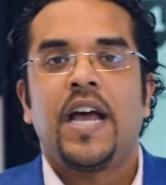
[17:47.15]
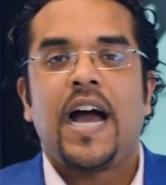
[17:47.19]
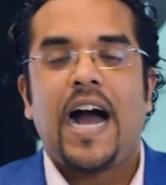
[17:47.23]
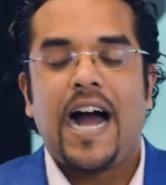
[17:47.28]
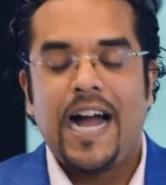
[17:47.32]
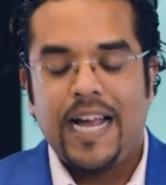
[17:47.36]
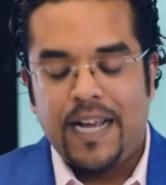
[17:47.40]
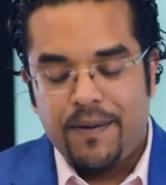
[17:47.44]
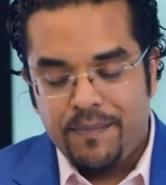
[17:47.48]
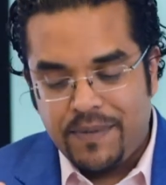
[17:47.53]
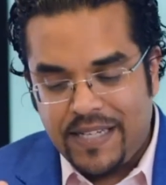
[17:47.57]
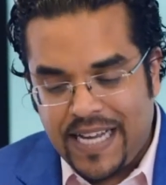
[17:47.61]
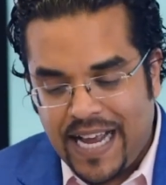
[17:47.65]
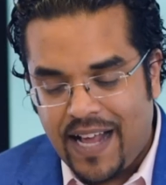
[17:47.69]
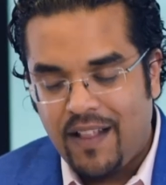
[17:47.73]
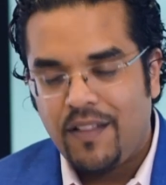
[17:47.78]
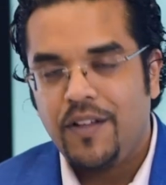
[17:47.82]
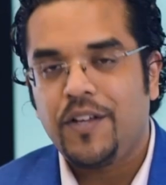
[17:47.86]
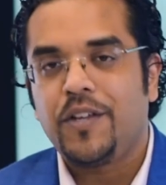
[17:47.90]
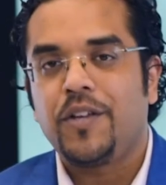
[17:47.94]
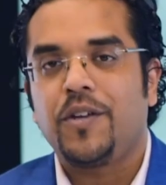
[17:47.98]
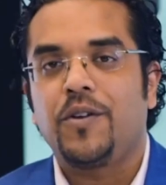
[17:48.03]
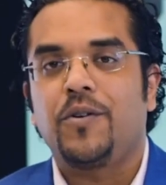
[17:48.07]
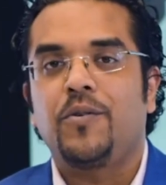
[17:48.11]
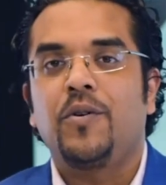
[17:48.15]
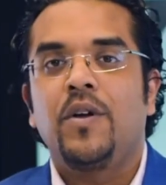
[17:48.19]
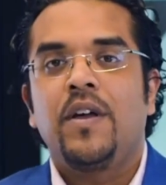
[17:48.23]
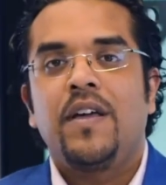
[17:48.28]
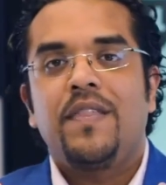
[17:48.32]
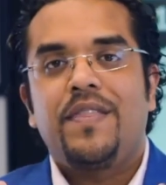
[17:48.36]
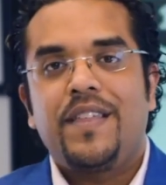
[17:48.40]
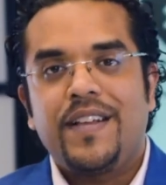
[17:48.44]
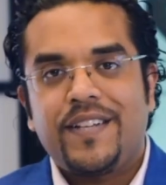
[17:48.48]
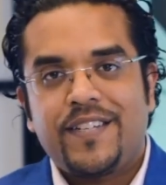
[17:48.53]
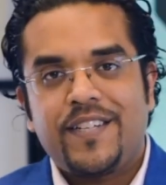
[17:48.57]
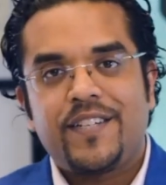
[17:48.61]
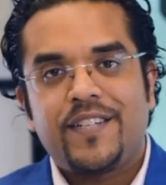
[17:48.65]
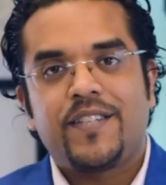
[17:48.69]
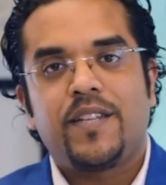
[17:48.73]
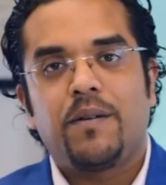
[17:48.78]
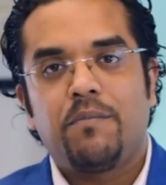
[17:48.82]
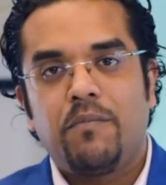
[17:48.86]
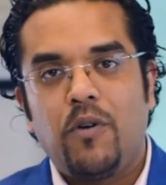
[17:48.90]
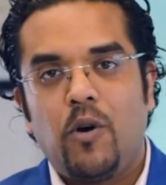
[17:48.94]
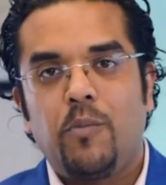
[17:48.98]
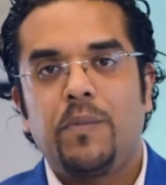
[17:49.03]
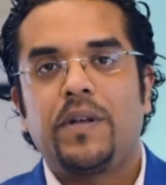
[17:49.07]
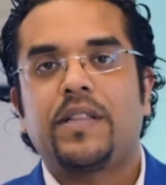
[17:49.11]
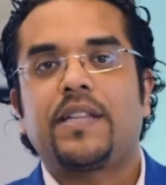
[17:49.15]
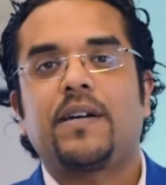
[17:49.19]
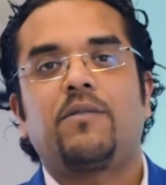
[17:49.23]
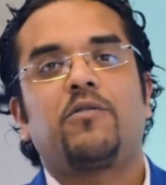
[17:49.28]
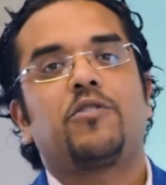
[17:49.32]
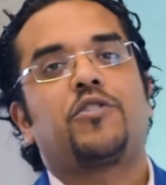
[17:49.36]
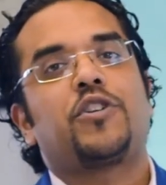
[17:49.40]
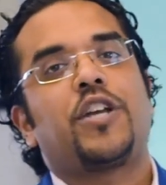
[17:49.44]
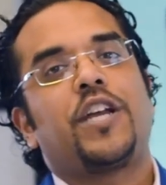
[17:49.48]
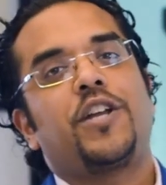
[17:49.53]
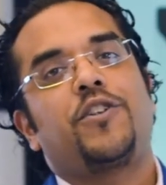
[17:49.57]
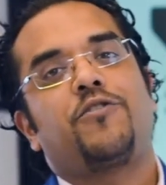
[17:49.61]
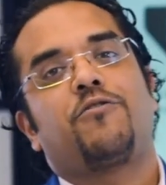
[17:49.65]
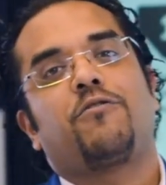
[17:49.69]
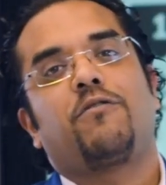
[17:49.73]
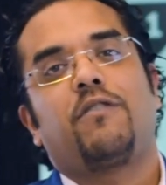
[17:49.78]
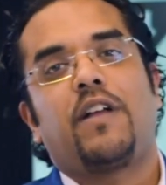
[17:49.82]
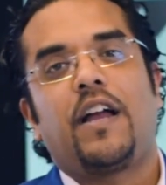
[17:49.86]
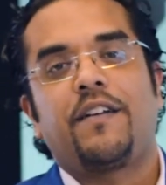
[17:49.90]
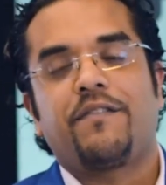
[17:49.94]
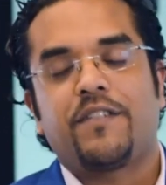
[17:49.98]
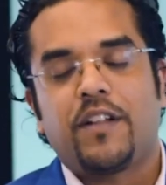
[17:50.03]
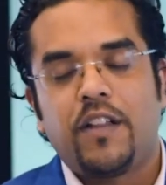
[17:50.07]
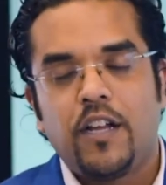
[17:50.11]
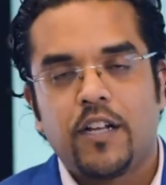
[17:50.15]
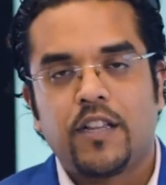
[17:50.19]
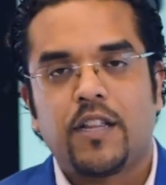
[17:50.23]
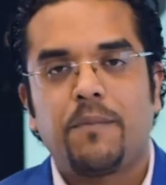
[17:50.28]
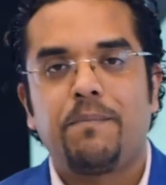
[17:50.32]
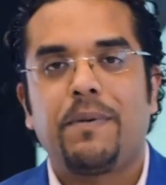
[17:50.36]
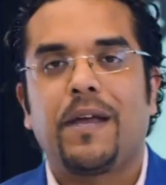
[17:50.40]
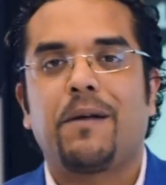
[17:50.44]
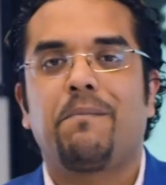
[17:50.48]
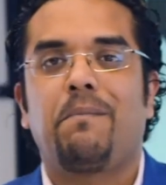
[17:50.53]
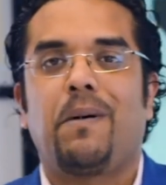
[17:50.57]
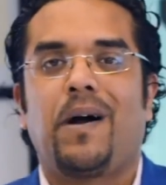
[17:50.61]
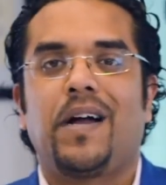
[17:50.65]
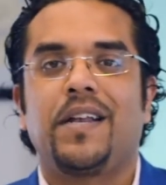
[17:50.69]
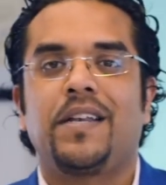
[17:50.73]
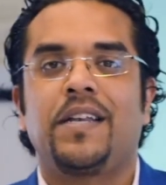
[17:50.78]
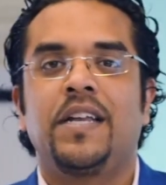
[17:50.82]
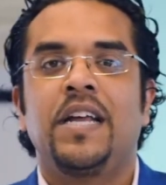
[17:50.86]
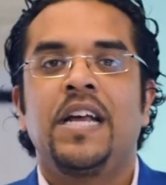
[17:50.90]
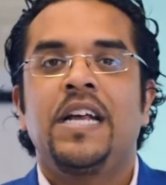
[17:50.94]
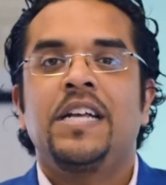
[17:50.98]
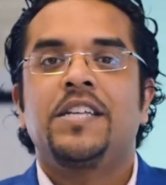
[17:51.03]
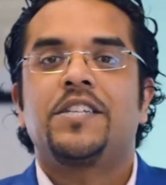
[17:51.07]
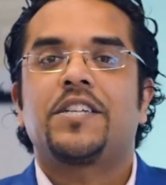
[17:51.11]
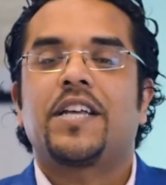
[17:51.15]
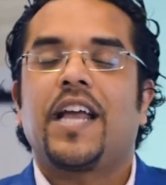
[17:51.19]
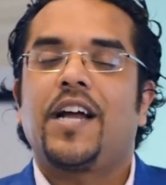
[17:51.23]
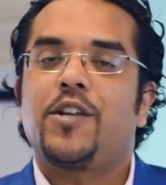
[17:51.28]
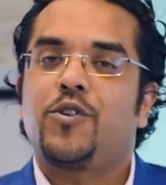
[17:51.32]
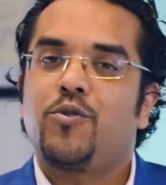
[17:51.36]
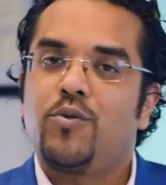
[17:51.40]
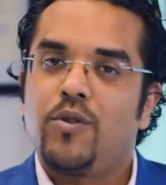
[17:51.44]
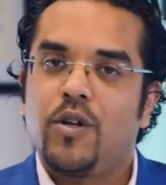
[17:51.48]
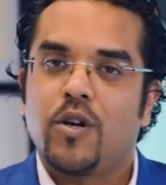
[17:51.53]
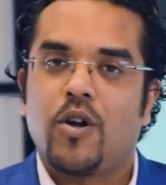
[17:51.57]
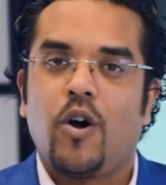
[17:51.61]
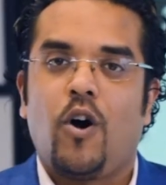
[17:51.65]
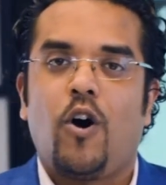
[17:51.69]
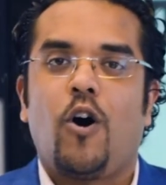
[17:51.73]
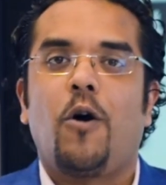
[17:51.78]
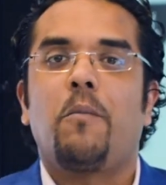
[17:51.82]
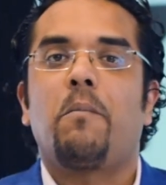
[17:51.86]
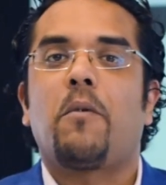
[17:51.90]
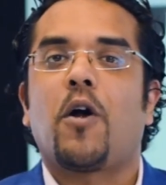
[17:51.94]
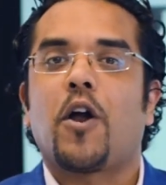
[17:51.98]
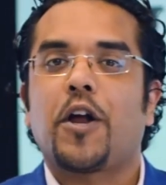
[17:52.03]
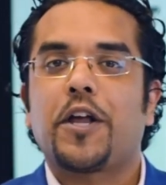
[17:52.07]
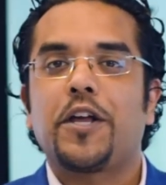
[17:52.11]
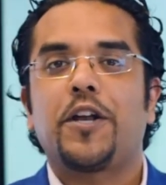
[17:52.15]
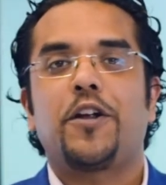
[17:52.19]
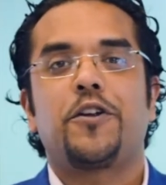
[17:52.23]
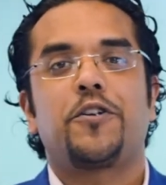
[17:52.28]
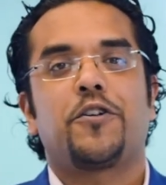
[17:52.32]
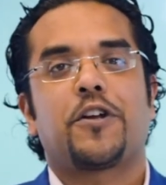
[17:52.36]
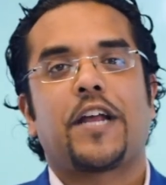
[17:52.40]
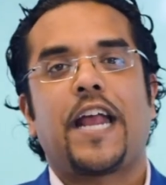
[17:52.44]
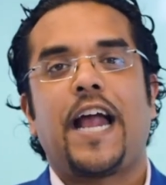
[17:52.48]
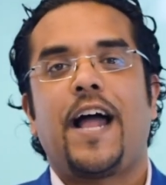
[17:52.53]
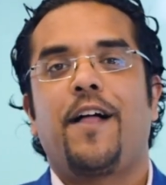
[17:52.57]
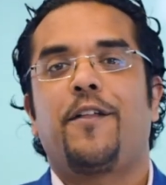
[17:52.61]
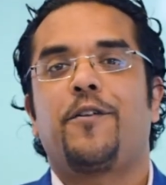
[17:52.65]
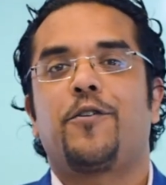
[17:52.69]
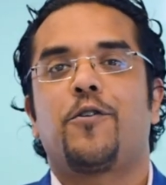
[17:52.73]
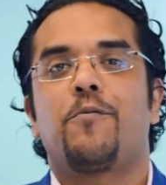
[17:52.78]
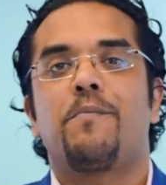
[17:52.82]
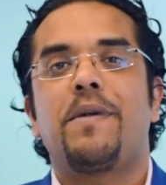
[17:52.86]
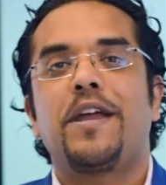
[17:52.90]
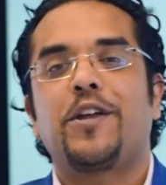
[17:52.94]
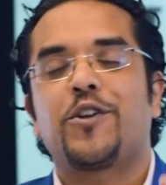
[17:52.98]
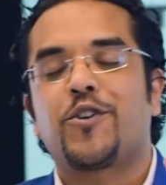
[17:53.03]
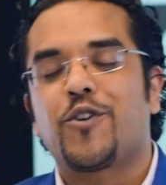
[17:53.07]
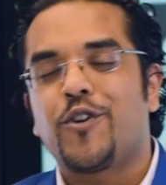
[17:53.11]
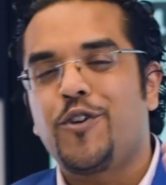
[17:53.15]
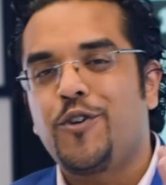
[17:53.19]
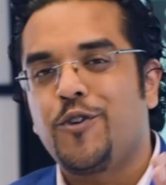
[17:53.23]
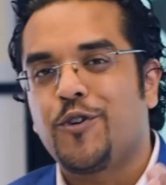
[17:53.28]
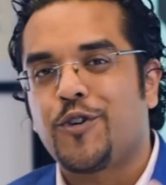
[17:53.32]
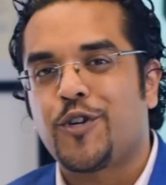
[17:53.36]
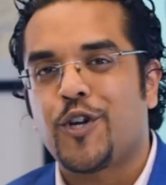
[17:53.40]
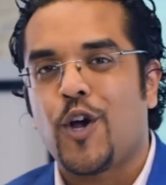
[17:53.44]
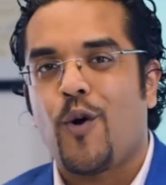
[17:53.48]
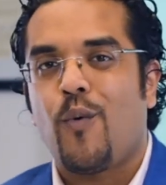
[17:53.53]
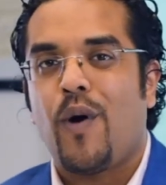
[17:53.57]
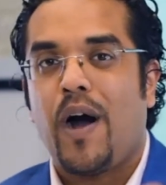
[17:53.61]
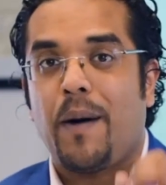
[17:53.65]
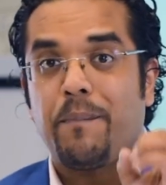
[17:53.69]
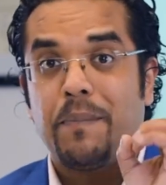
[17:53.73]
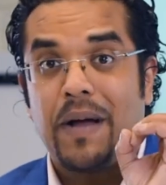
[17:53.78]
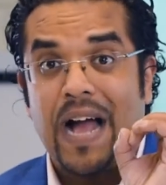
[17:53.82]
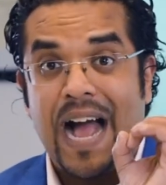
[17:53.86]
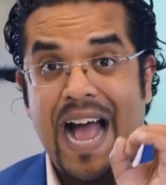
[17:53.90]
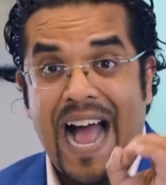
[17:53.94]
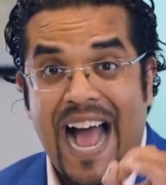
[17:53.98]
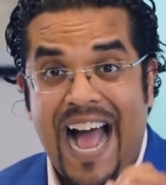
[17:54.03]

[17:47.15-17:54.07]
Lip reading: I am telling you, this is the moment that will change your life. Click the big button, schedule a call, mark it on your calendar, make sure you show up.